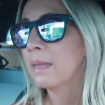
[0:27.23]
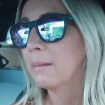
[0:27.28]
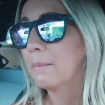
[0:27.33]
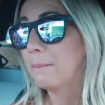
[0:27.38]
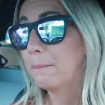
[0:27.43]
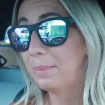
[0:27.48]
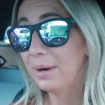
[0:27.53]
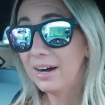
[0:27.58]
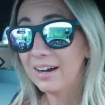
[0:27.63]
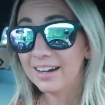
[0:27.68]

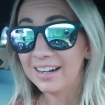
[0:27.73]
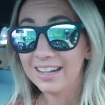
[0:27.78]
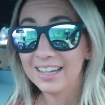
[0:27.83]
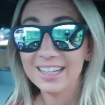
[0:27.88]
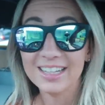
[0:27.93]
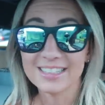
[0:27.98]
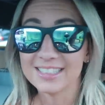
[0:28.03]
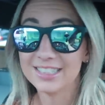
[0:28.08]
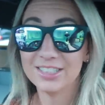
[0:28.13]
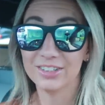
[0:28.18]

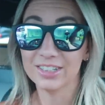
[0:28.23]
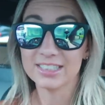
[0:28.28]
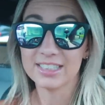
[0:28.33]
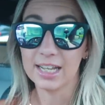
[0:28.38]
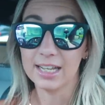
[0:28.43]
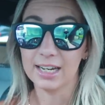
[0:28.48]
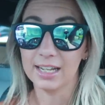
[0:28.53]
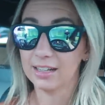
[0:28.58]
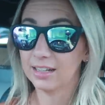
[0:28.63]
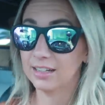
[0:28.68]
But it's still
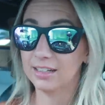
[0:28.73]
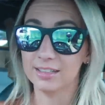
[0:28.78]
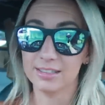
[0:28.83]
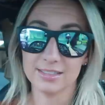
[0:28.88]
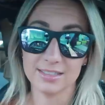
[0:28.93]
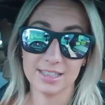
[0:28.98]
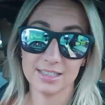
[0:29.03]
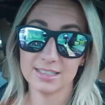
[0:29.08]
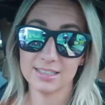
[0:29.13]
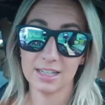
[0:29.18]
exciting
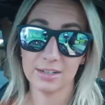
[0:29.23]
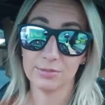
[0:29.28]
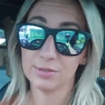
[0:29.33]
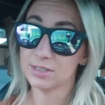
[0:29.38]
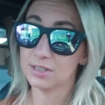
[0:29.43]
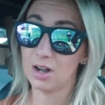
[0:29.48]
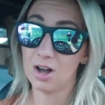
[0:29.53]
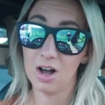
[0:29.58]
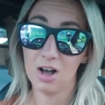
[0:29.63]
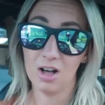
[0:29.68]
because this stuff
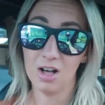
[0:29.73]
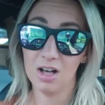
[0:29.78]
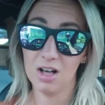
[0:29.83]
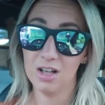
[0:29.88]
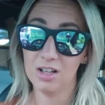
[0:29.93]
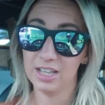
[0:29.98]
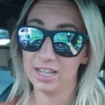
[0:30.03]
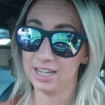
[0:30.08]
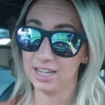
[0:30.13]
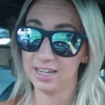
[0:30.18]
was
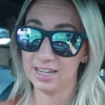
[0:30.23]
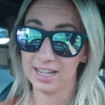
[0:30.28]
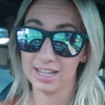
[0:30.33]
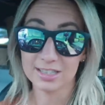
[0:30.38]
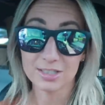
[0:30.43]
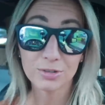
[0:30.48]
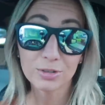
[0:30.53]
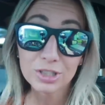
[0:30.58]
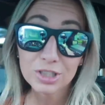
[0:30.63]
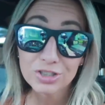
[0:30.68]
all in a
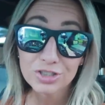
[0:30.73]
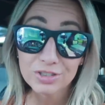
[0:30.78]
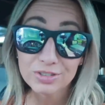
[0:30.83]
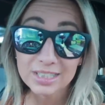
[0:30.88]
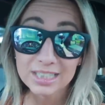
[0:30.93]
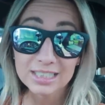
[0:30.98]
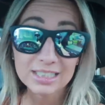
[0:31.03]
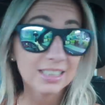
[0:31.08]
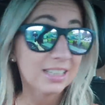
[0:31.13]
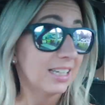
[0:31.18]
storage
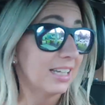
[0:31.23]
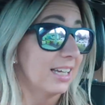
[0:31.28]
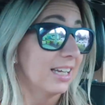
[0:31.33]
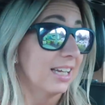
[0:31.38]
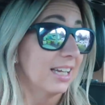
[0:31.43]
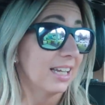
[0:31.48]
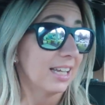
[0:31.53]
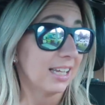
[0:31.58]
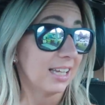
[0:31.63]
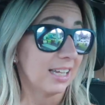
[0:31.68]
unit
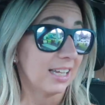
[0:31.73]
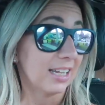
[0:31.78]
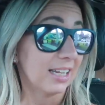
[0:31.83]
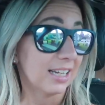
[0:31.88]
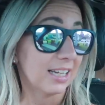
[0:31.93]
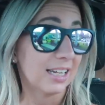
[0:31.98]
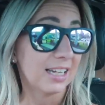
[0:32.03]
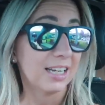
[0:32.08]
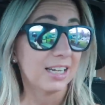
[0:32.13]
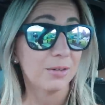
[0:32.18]

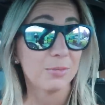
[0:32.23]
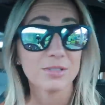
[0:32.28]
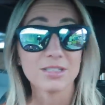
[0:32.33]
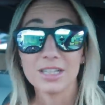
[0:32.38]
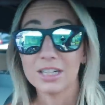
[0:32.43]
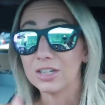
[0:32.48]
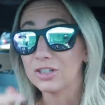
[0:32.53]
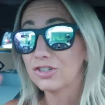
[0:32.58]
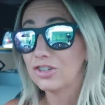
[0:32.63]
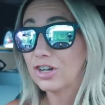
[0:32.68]
and it was
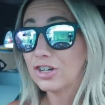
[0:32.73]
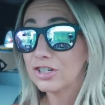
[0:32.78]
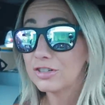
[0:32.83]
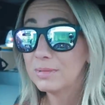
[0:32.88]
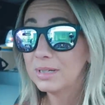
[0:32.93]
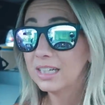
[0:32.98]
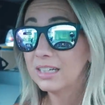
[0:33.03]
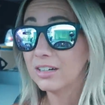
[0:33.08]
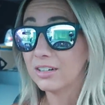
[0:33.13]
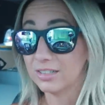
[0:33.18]
gonna charge
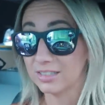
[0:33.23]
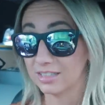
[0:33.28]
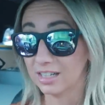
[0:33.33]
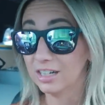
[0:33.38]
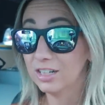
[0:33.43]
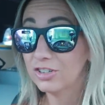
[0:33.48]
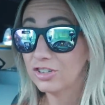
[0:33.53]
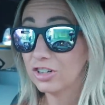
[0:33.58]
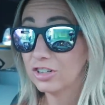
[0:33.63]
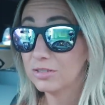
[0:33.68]
me, or it's
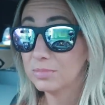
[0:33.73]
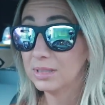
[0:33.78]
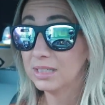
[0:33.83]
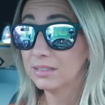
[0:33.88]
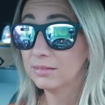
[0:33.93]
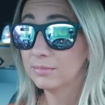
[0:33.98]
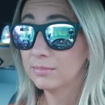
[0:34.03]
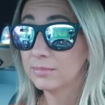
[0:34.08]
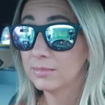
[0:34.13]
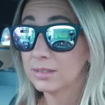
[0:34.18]
gonna charge
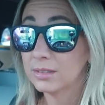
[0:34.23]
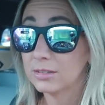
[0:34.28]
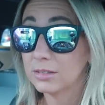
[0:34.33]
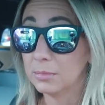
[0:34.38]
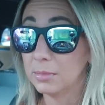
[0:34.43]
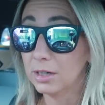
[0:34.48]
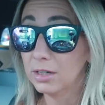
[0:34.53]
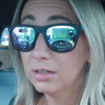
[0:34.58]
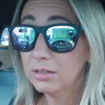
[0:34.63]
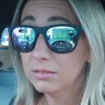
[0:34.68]
me
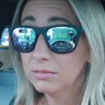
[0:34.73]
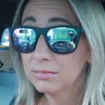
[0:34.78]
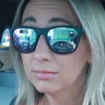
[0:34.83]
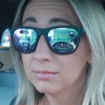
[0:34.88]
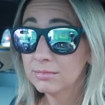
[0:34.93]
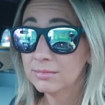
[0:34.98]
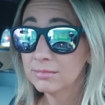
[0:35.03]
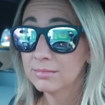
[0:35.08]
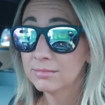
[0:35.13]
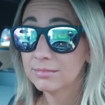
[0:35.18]
tomorrow?
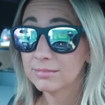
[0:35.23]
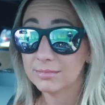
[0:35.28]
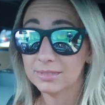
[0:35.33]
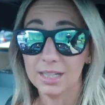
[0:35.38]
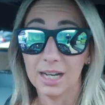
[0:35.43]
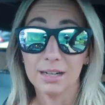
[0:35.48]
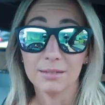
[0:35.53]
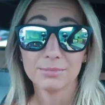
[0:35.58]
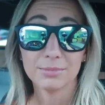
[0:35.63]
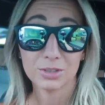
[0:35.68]

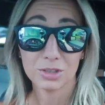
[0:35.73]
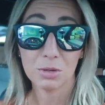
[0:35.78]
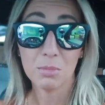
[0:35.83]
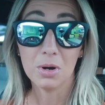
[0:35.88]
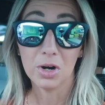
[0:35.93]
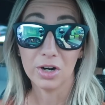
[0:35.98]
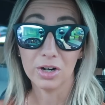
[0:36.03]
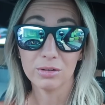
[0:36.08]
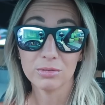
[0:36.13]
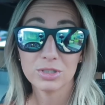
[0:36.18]
Yeah,
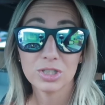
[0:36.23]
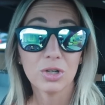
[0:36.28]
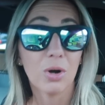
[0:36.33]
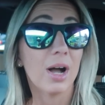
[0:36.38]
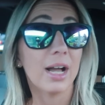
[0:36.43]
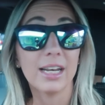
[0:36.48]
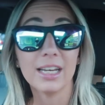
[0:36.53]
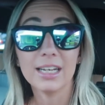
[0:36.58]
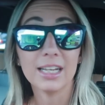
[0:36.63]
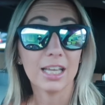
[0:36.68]
tomorrow. So
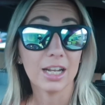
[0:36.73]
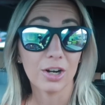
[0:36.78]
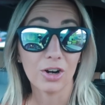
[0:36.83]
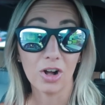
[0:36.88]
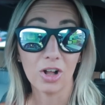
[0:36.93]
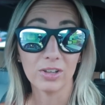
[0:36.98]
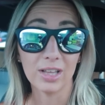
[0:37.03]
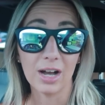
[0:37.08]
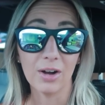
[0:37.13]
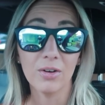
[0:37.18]
I need to get it
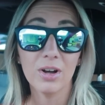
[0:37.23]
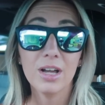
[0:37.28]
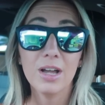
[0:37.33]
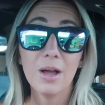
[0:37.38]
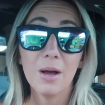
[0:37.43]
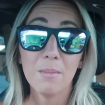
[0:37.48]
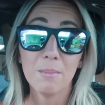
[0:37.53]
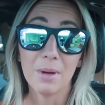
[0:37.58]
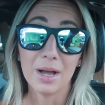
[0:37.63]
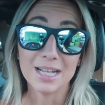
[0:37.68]
all out.
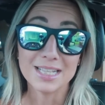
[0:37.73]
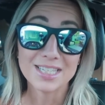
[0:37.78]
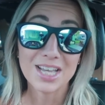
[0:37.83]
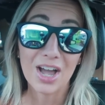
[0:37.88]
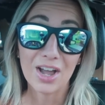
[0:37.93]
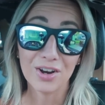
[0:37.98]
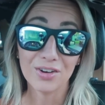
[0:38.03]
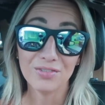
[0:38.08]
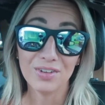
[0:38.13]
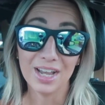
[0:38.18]
My
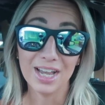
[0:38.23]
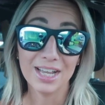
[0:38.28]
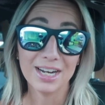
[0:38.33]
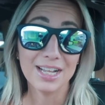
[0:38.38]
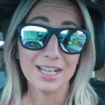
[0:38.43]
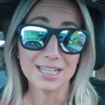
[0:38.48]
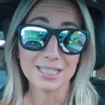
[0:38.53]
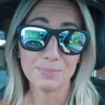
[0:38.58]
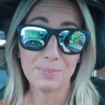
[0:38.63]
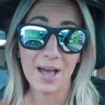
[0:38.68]
entire
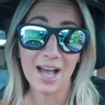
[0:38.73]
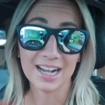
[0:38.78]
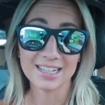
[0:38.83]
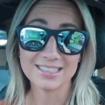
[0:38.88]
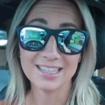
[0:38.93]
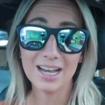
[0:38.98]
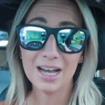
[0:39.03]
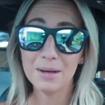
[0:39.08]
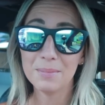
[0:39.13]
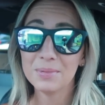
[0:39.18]
van is
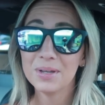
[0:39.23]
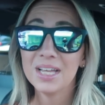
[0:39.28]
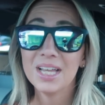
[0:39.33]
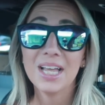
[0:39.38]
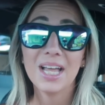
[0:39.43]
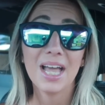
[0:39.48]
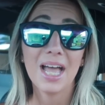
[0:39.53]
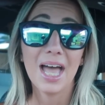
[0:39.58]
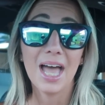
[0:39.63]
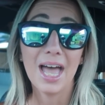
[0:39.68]
packed up
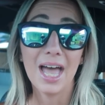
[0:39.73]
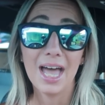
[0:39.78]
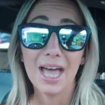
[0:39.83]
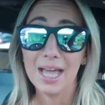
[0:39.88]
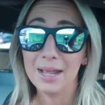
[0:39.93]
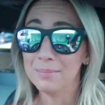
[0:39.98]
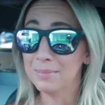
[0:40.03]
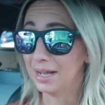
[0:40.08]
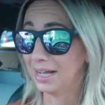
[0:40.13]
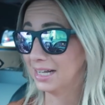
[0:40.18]

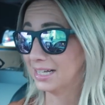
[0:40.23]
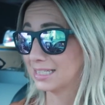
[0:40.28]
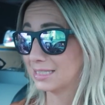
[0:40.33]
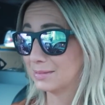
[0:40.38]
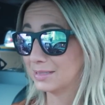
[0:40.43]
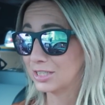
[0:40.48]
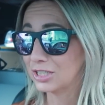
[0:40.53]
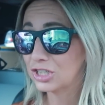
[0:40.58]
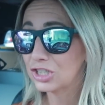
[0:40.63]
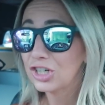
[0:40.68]
and my
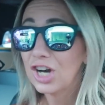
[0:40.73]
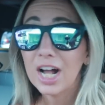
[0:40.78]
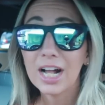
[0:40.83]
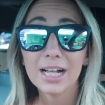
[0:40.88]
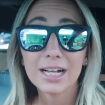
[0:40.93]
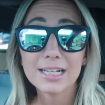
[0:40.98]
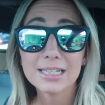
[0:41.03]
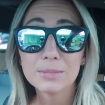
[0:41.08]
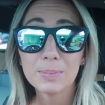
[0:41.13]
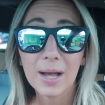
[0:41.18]
husband's truck
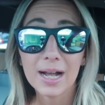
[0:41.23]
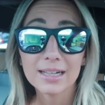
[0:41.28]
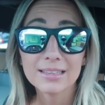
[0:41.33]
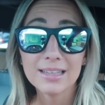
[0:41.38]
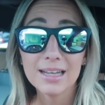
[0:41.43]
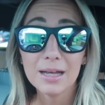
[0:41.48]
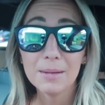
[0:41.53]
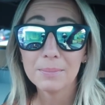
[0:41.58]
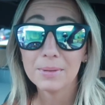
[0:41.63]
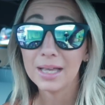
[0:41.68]
is packed
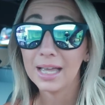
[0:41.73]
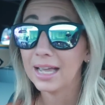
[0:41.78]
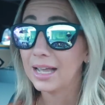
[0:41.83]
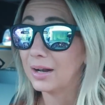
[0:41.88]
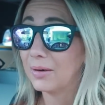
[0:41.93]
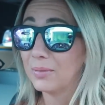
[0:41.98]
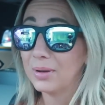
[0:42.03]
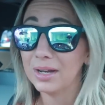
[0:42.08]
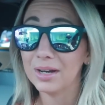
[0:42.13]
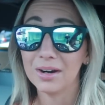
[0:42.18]
up
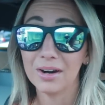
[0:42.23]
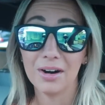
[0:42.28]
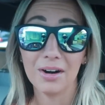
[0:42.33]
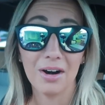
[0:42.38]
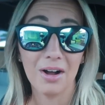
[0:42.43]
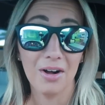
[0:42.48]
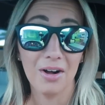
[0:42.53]
and we are